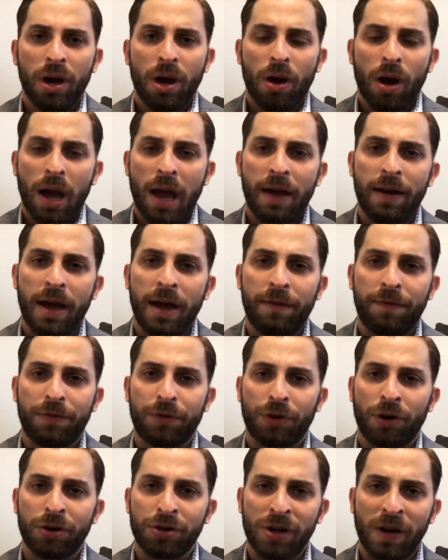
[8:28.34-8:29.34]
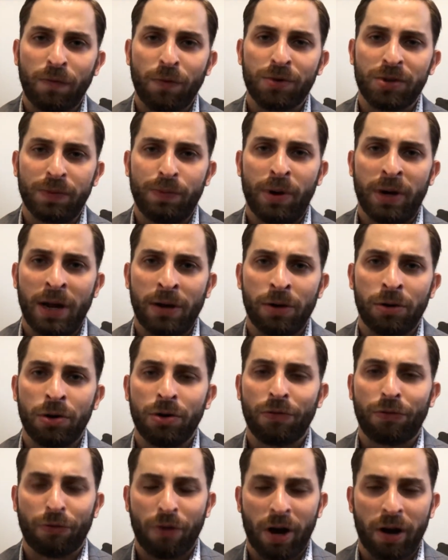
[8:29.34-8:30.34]
If Xerjoff was to put out a
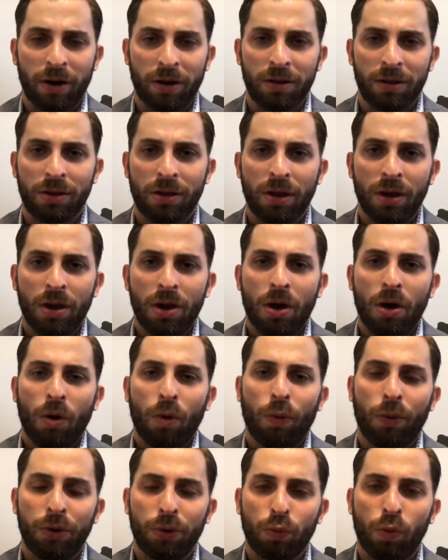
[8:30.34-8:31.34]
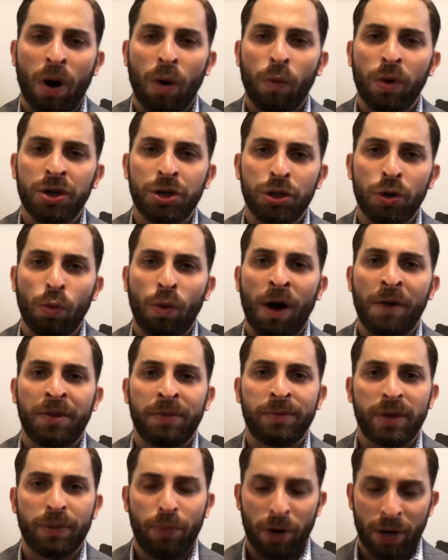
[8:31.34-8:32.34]
new fragrance, what would you want
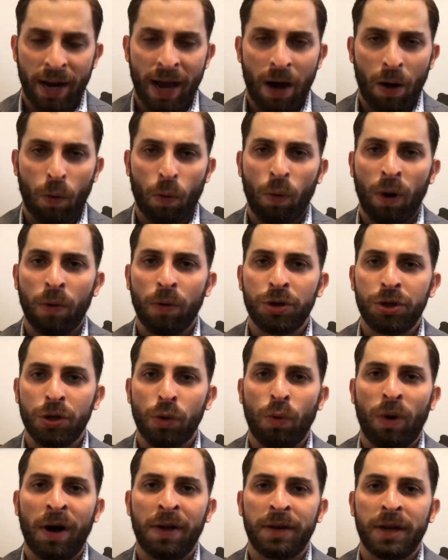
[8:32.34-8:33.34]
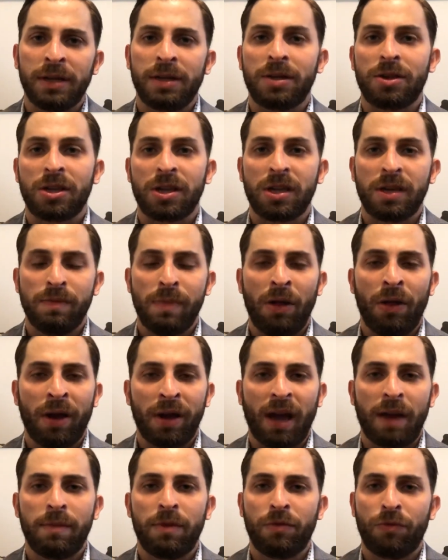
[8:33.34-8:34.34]
them to put out? What would you want it to smell
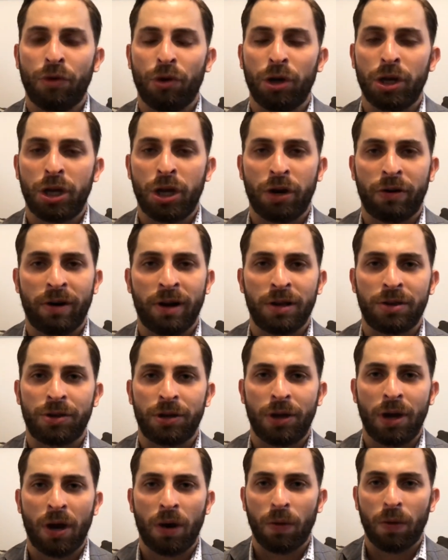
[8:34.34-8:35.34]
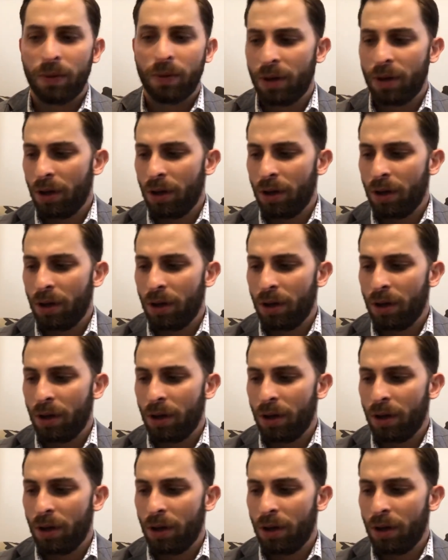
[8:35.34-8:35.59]
like? I'd be really curious to know.